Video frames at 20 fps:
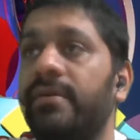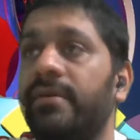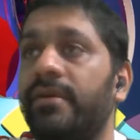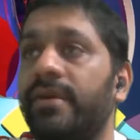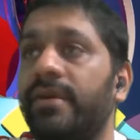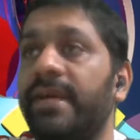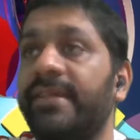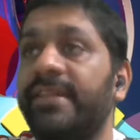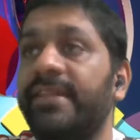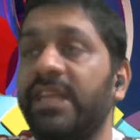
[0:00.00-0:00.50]

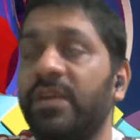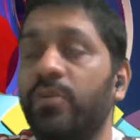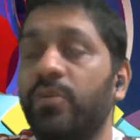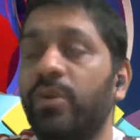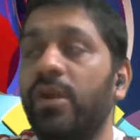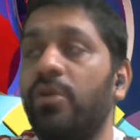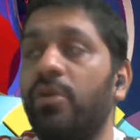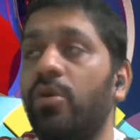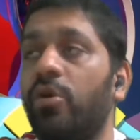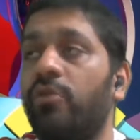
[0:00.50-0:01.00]
Yes, he
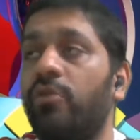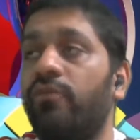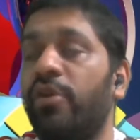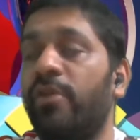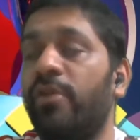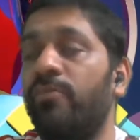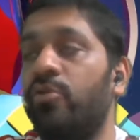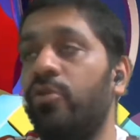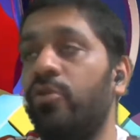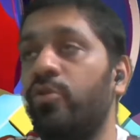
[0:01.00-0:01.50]
will look for
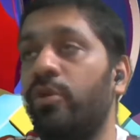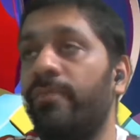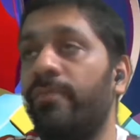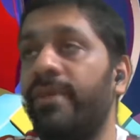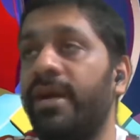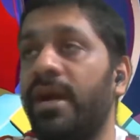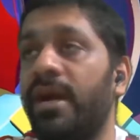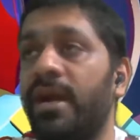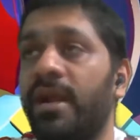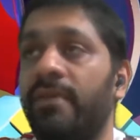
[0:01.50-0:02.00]
a move to a
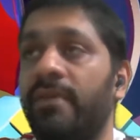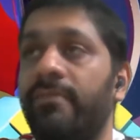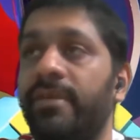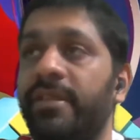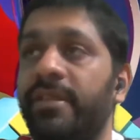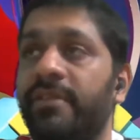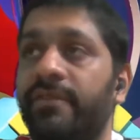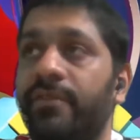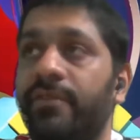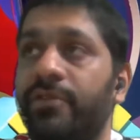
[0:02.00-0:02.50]
bigger club
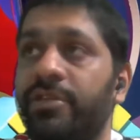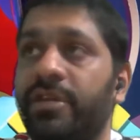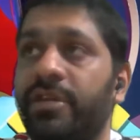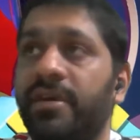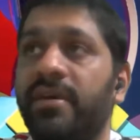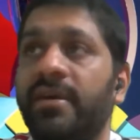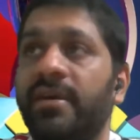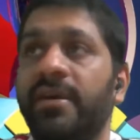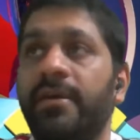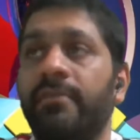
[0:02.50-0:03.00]
in the future,
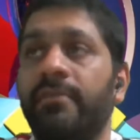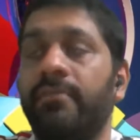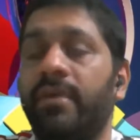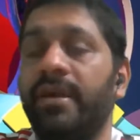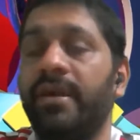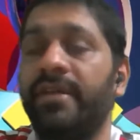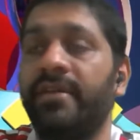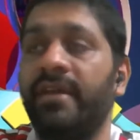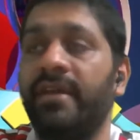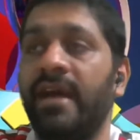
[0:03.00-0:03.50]

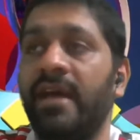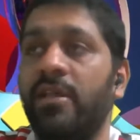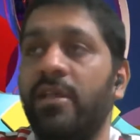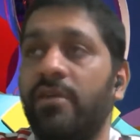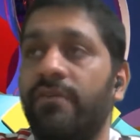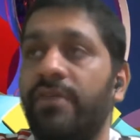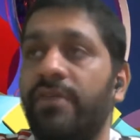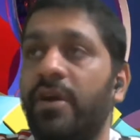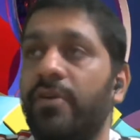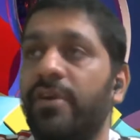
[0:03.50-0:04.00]
but as
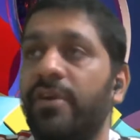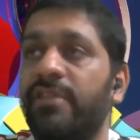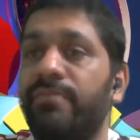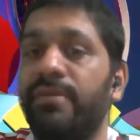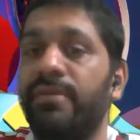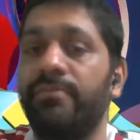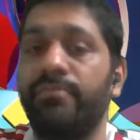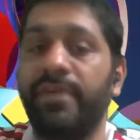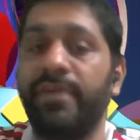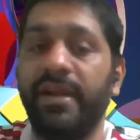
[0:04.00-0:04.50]
of now, he's
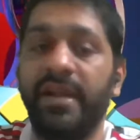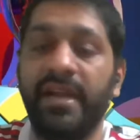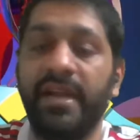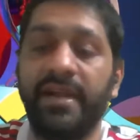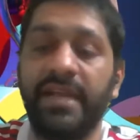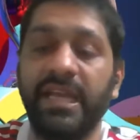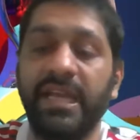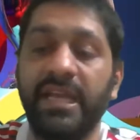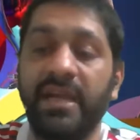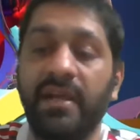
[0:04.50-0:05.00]
been
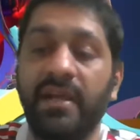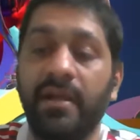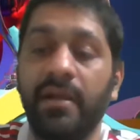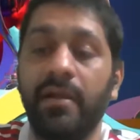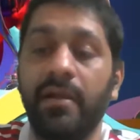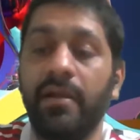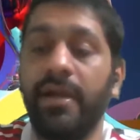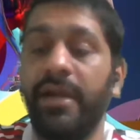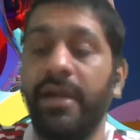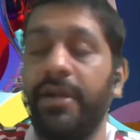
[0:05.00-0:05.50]
brilliant.
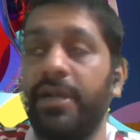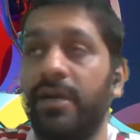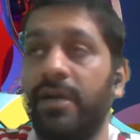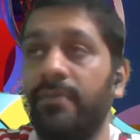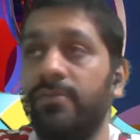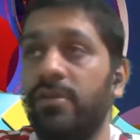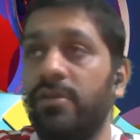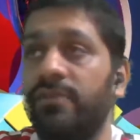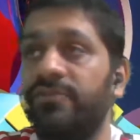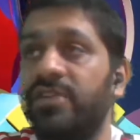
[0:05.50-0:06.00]
In
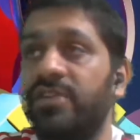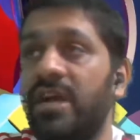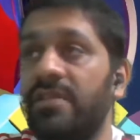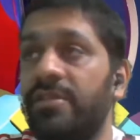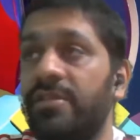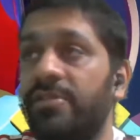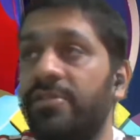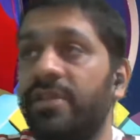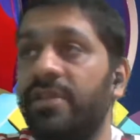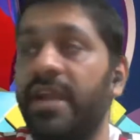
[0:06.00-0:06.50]
terms of
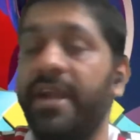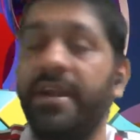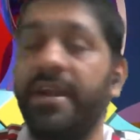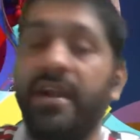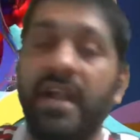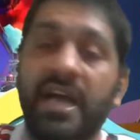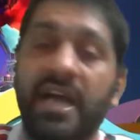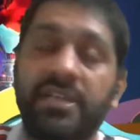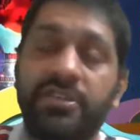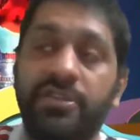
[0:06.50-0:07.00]
chances created
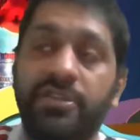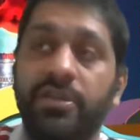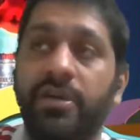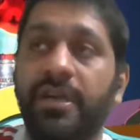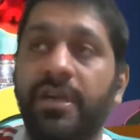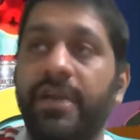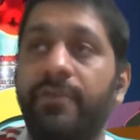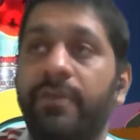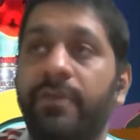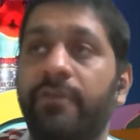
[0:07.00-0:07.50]
last
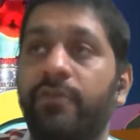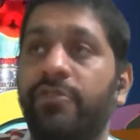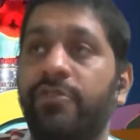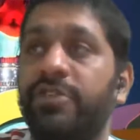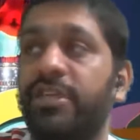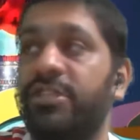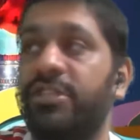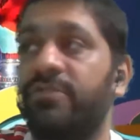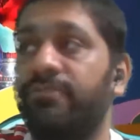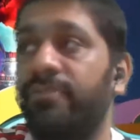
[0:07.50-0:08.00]
year, he was
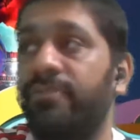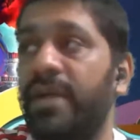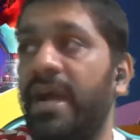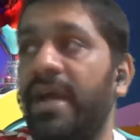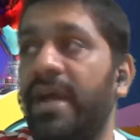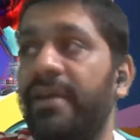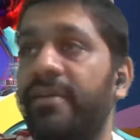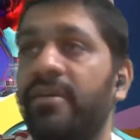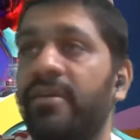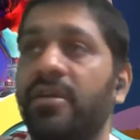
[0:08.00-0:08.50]
just
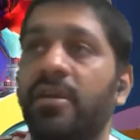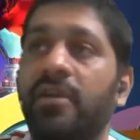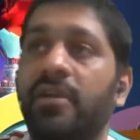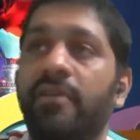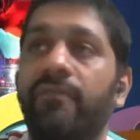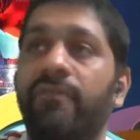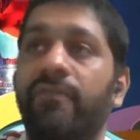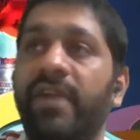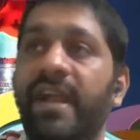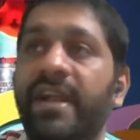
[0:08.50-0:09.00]
behind
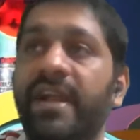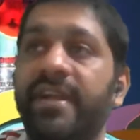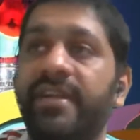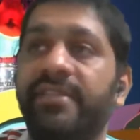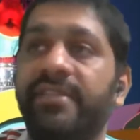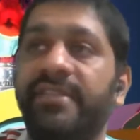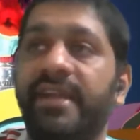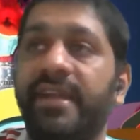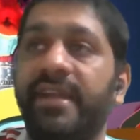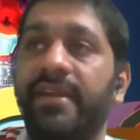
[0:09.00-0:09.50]

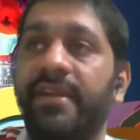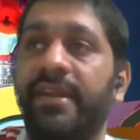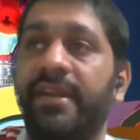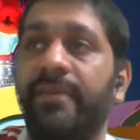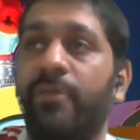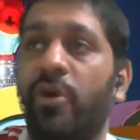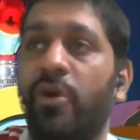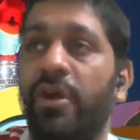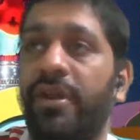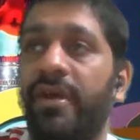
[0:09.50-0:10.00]
Fernandes and De
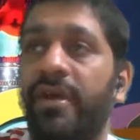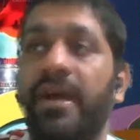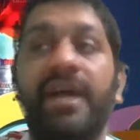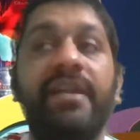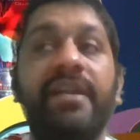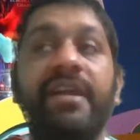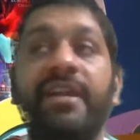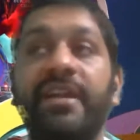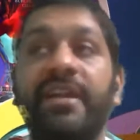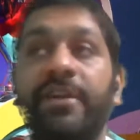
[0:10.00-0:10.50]
Bruyne,
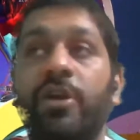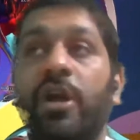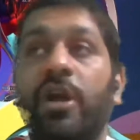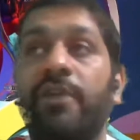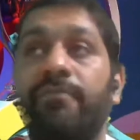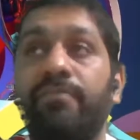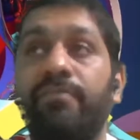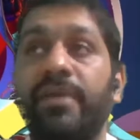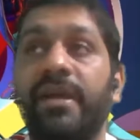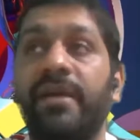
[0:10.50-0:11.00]
and he did
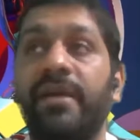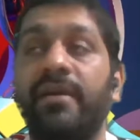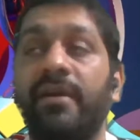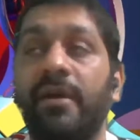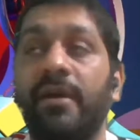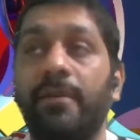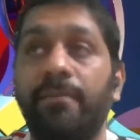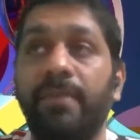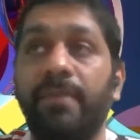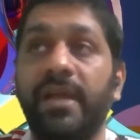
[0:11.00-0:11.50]
not play
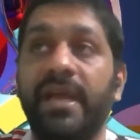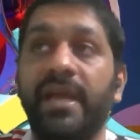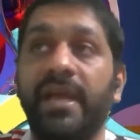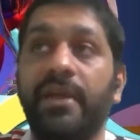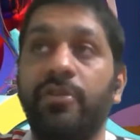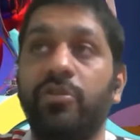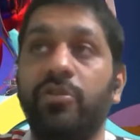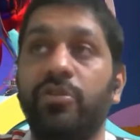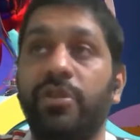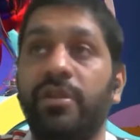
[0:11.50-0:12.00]

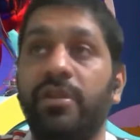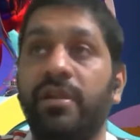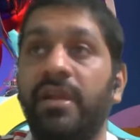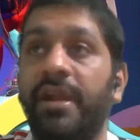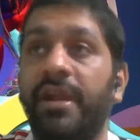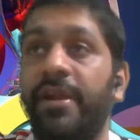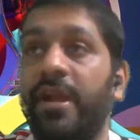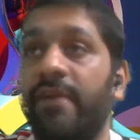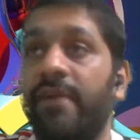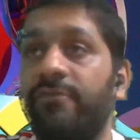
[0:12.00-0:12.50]
in the
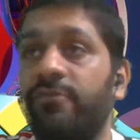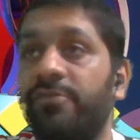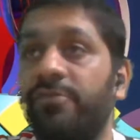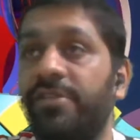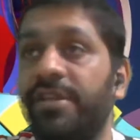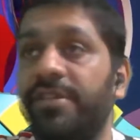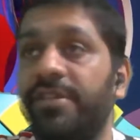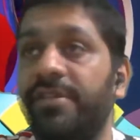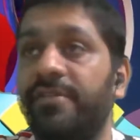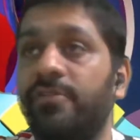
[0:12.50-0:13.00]
later half of the
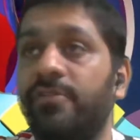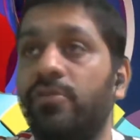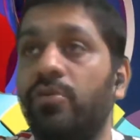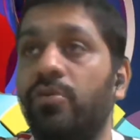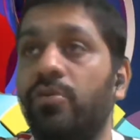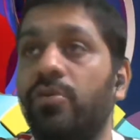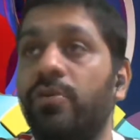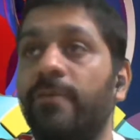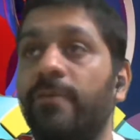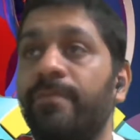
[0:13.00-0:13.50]
season. So
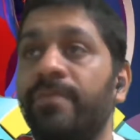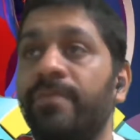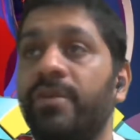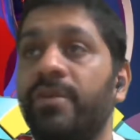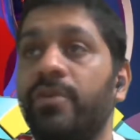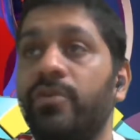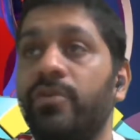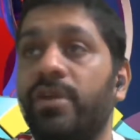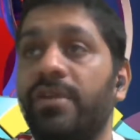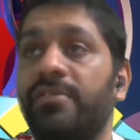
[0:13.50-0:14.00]
you
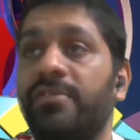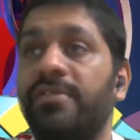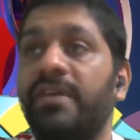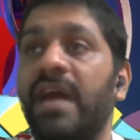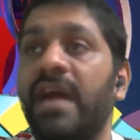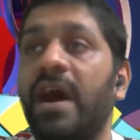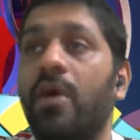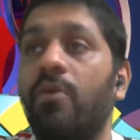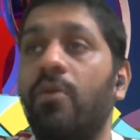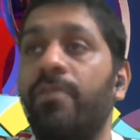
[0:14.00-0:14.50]
can see
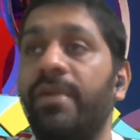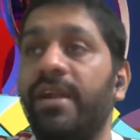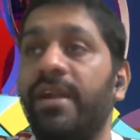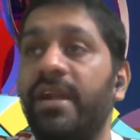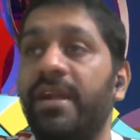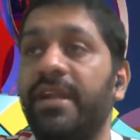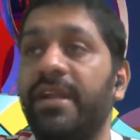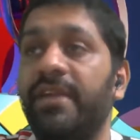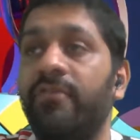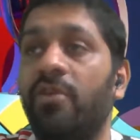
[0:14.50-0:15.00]
how
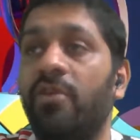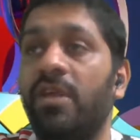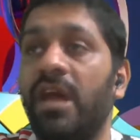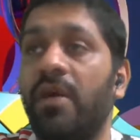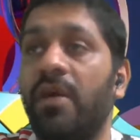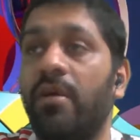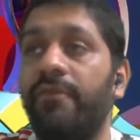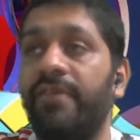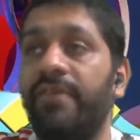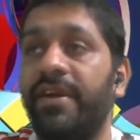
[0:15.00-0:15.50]
brilliant he was,
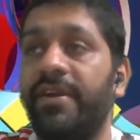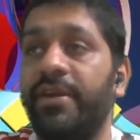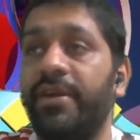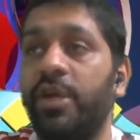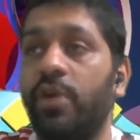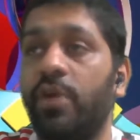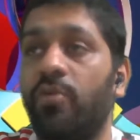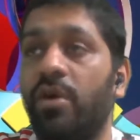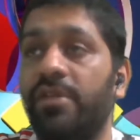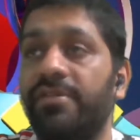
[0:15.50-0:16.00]
how effective
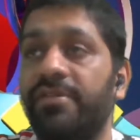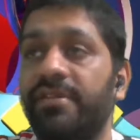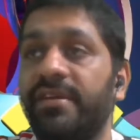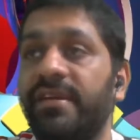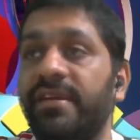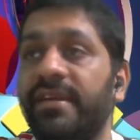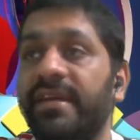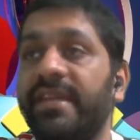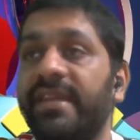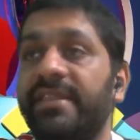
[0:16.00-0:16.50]
he was
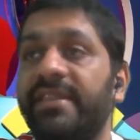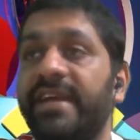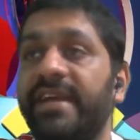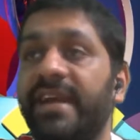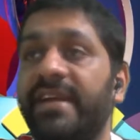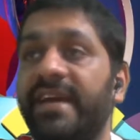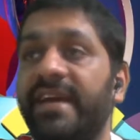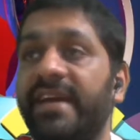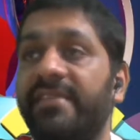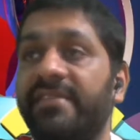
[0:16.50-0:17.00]
in the
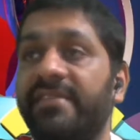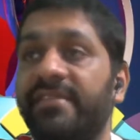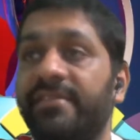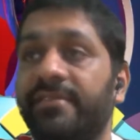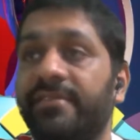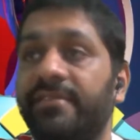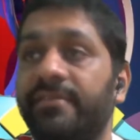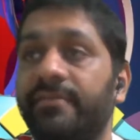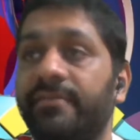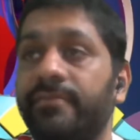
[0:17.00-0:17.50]
entire season.